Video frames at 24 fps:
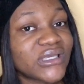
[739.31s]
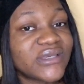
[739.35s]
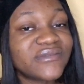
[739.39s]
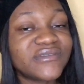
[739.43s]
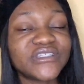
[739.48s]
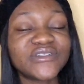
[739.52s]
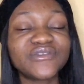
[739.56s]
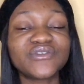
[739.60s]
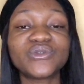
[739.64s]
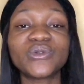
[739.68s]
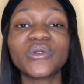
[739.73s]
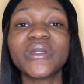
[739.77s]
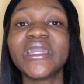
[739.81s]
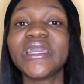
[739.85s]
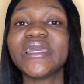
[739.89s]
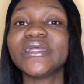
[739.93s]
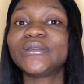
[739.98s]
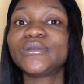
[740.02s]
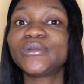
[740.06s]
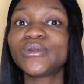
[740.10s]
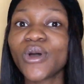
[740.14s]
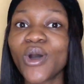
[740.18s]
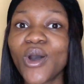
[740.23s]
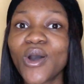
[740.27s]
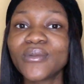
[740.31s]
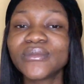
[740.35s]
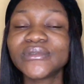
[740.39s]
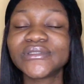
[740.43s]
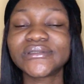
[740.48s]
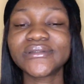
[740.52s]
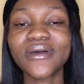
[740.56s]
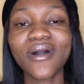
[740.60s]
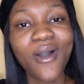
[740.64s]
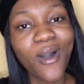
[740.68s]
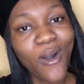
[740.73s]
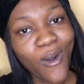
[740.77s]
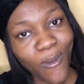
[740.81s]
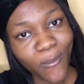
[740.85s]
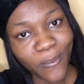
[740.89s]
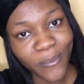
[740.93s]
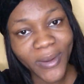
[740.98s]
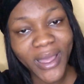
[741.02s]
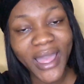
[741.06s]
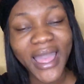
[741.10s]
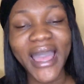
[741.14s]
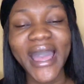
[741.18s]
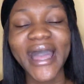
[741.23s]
Give this video a thumbs up.